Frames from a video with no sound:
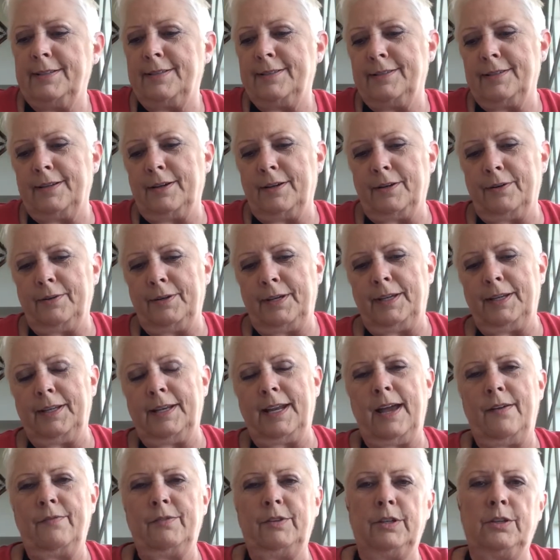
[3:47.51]
so he
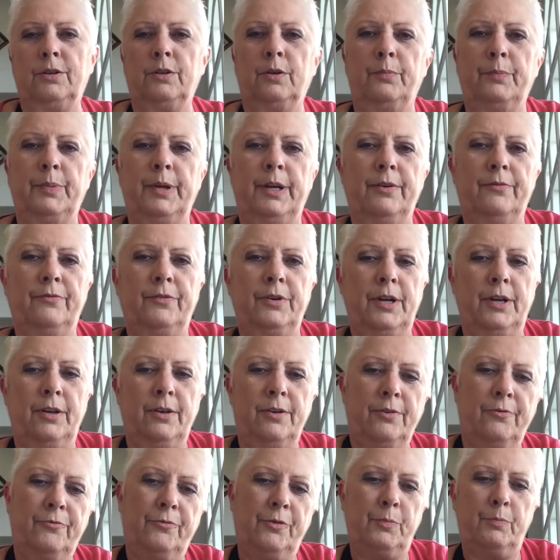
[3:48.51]
can have a little bit of a
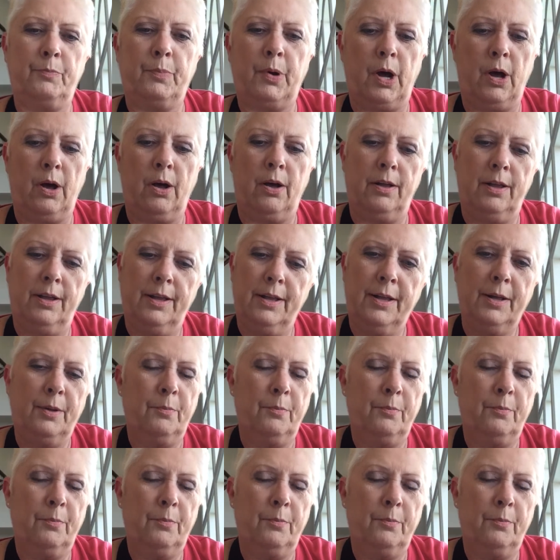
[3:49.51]
football